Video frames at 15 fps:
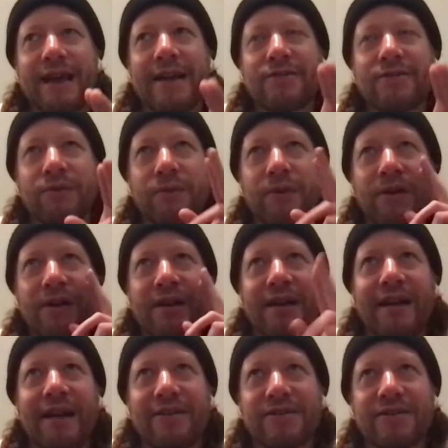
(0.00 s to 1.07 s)
that's when we were going to
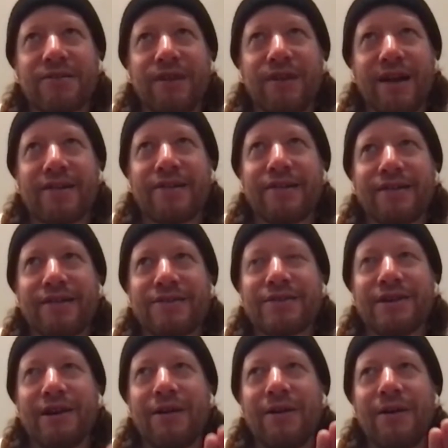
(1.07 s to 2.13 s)
announce the record.
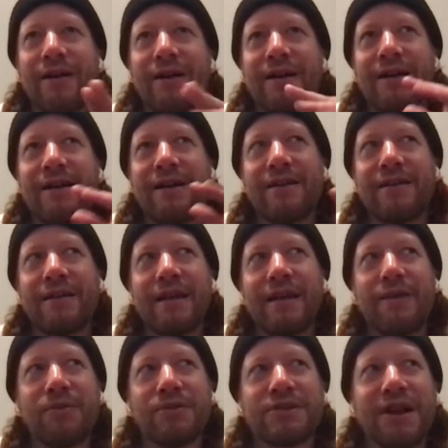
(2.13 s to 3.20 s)
So
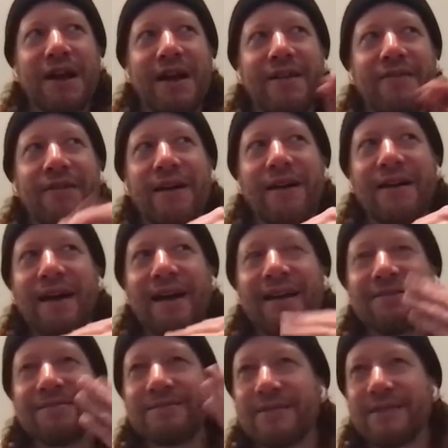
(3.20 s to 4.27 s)
it was kind of
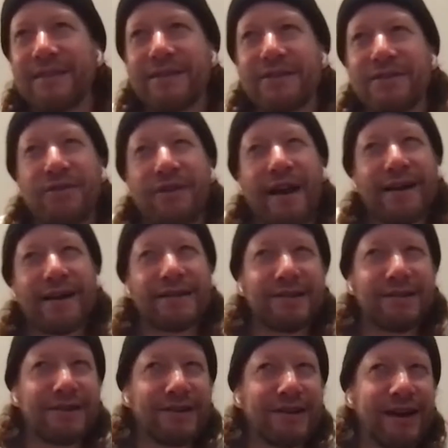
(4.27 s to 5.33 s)
the
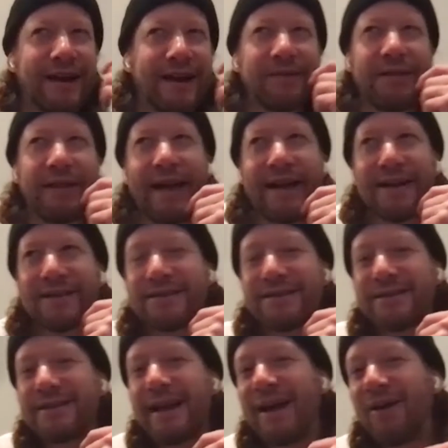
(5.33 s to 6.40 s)
director kind of led us
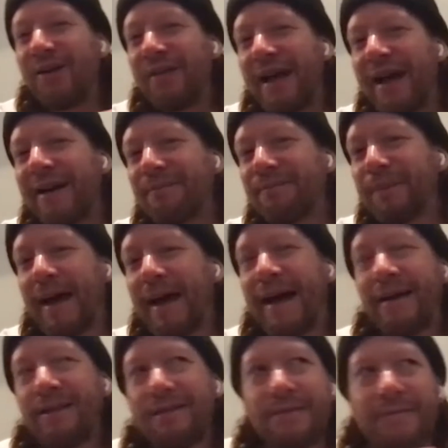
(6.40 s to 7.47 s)
down that path,